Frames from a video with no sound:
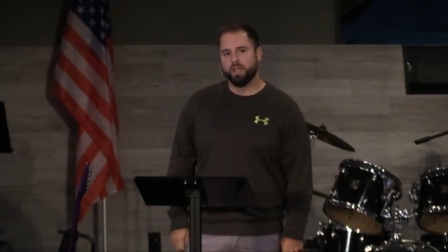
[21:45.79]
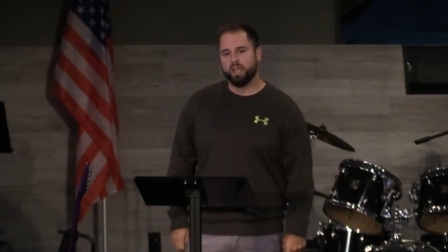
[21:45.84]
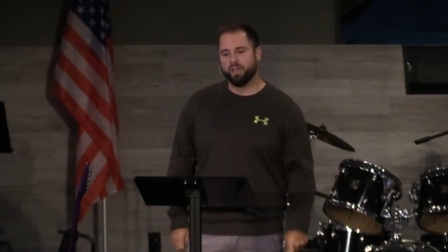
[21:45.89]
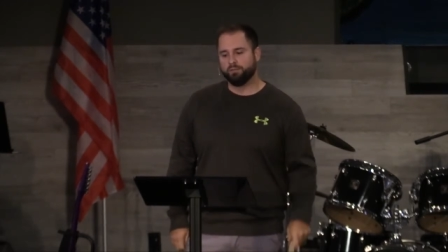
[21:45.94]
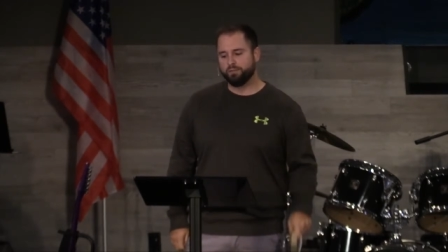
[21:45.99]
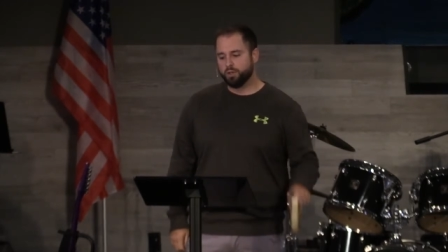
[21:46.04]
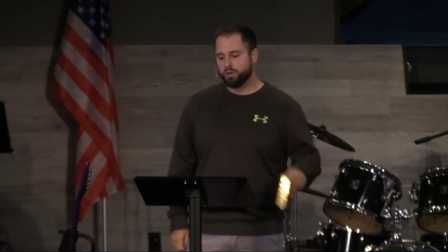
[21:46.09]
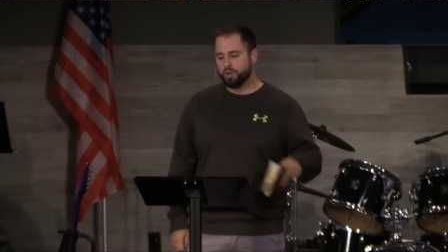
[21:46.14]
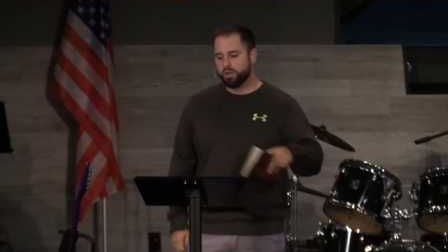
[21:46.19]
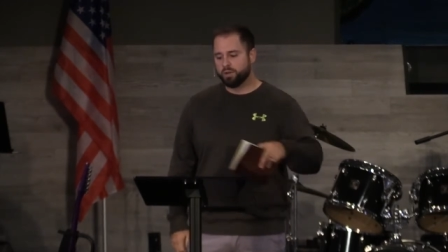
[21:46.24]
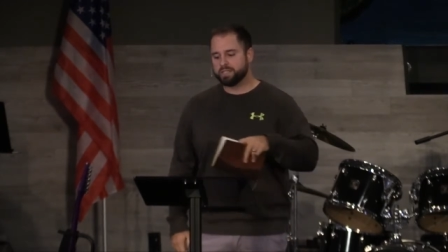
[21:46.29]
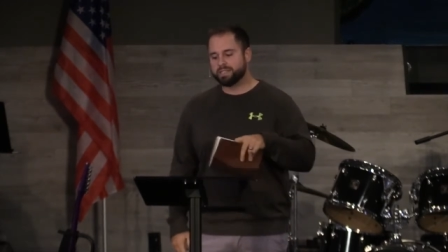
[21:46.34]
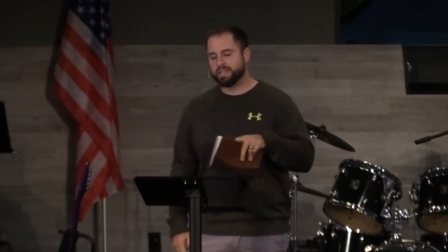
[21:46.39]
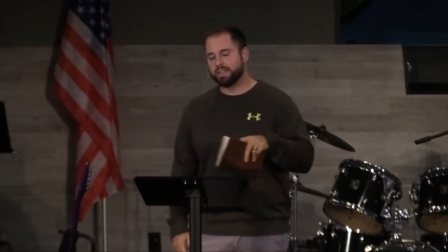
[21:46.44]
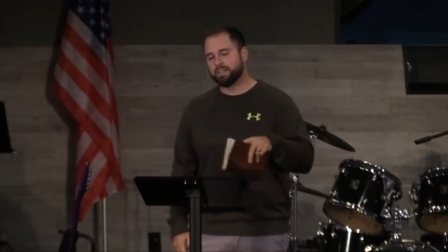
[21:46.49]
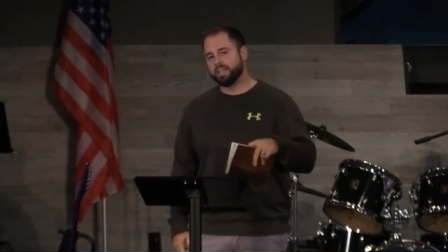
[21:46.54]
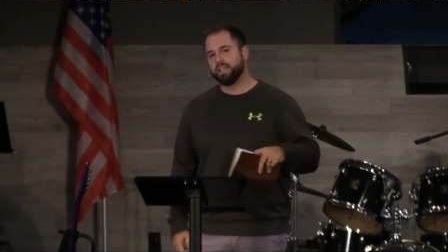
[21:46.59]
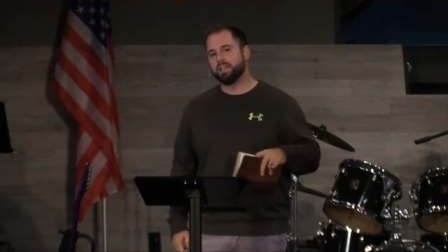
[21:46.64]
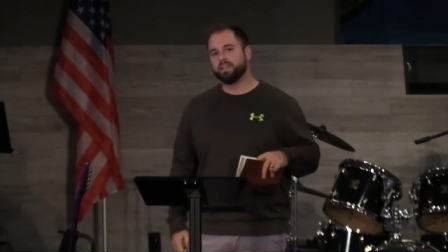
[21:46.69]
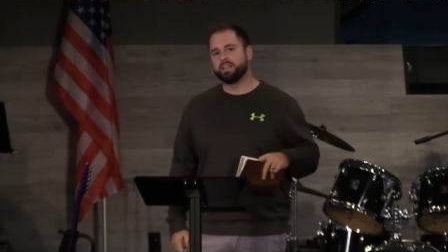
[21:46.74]
If you notice
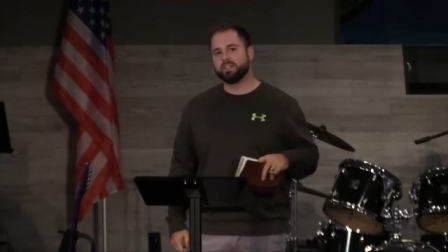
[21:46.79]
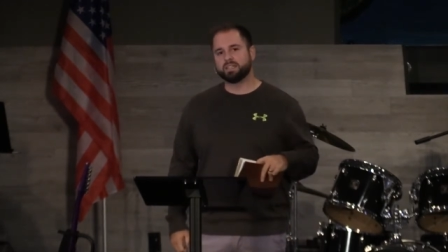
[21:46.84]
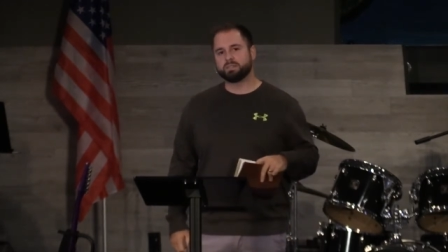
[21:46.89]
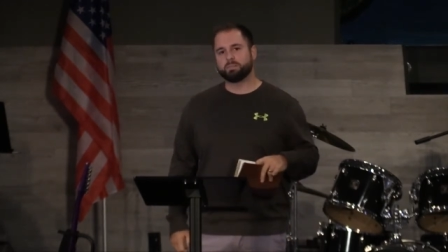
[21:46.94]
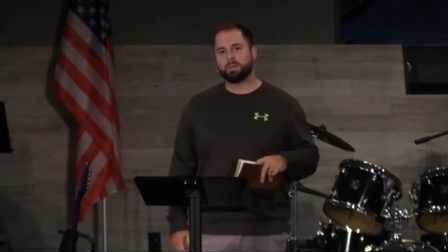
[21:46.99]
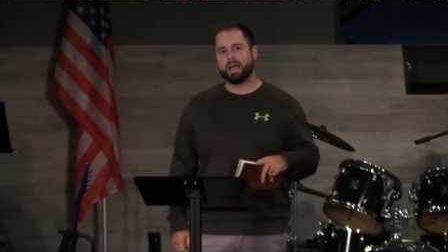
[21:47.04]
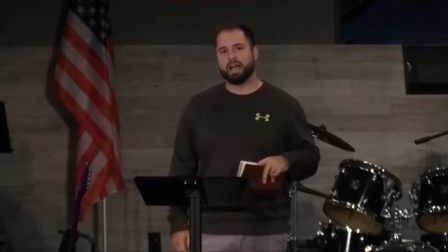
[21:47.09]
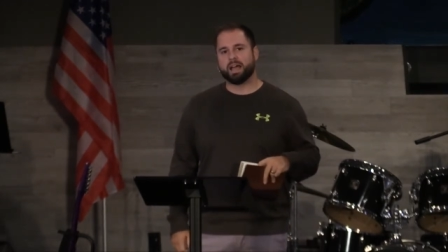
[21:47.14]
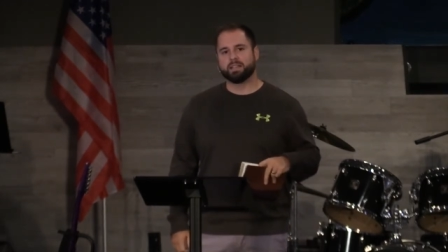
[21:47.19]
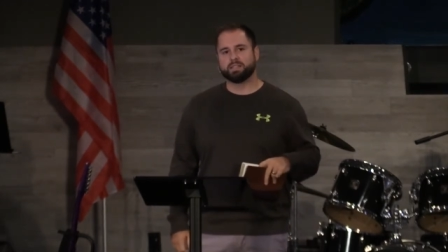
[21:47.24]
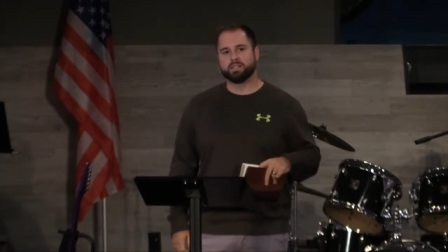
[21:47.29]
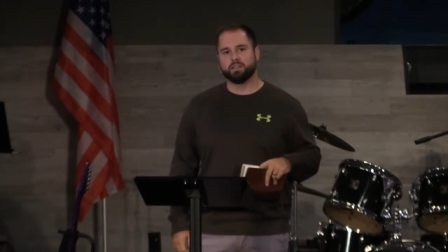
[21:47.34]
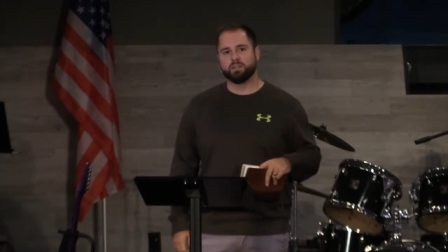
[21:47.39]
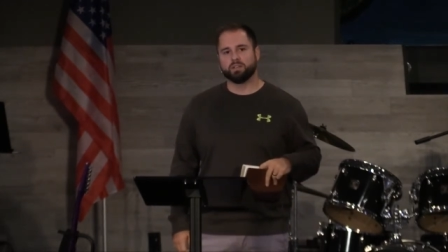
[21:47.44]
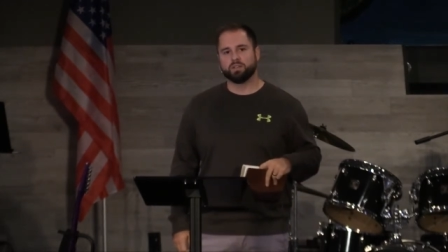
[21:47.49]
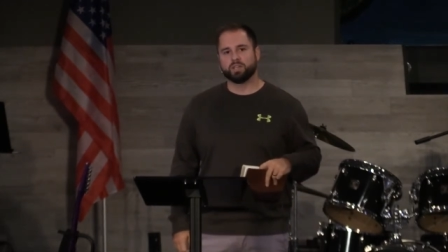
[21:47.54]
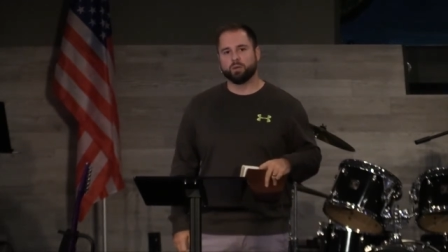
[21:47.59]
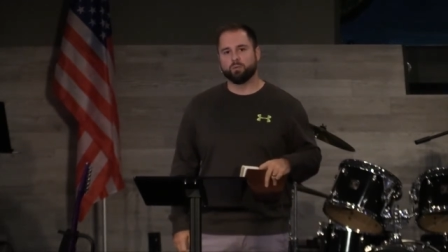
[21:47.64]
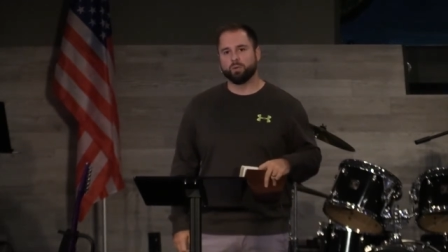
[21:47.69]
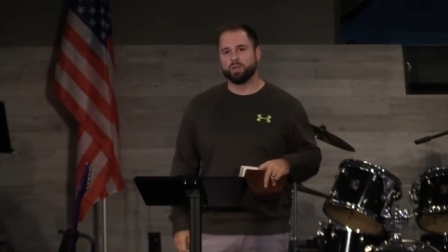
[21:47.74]
at the end of this
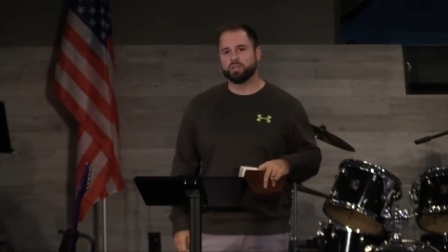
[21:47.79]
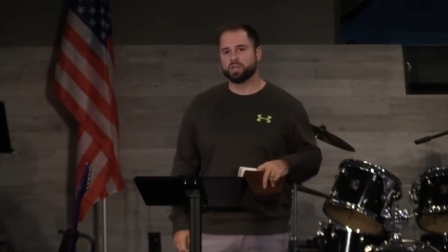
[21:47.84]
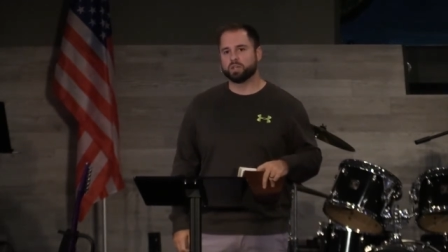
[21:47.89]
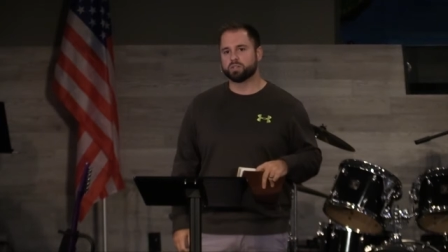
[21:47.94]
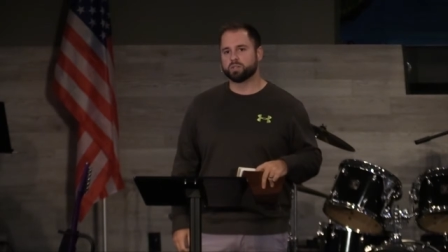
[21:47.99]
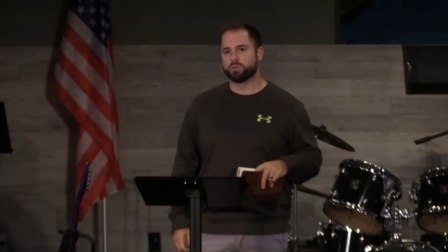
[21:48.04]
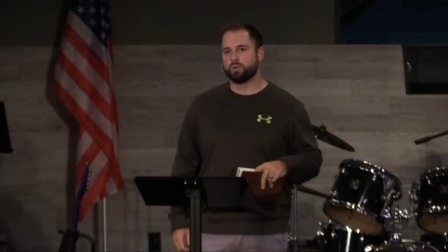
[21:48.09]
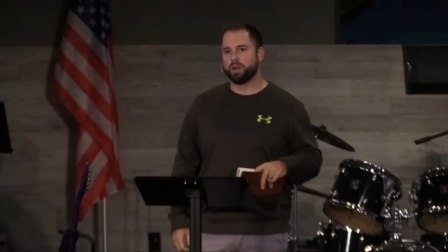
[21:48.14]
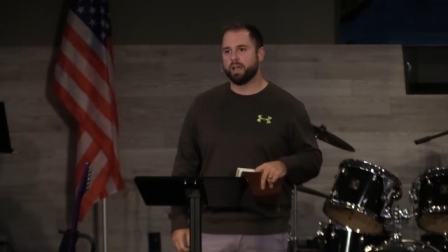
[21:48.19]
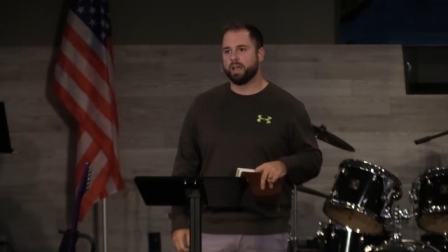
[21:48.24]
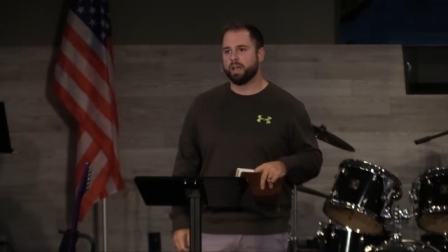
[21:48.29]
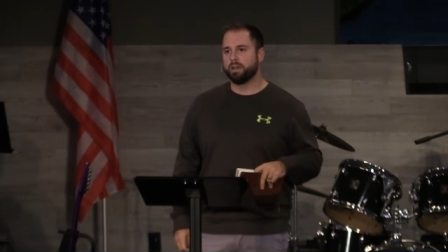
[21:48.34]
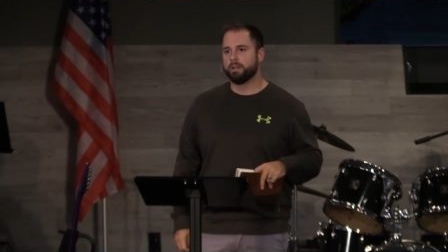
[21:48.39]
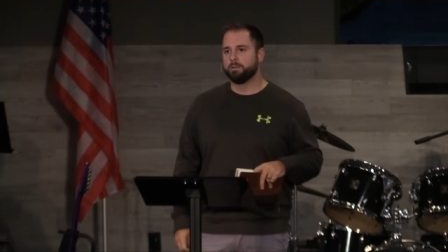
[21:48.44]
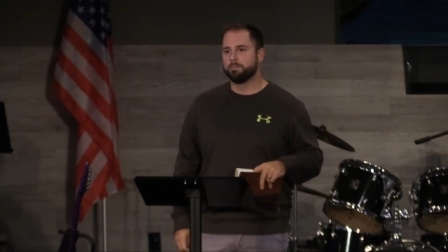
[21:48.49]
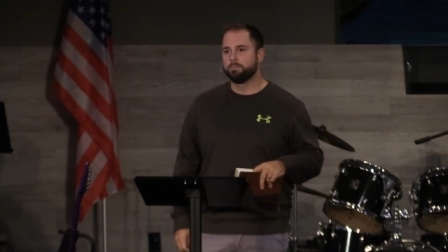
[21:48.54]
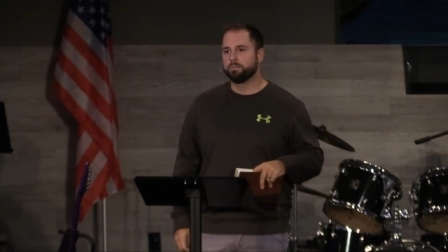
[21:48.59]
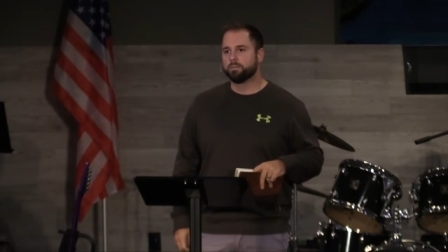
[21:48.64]
passage that we just read,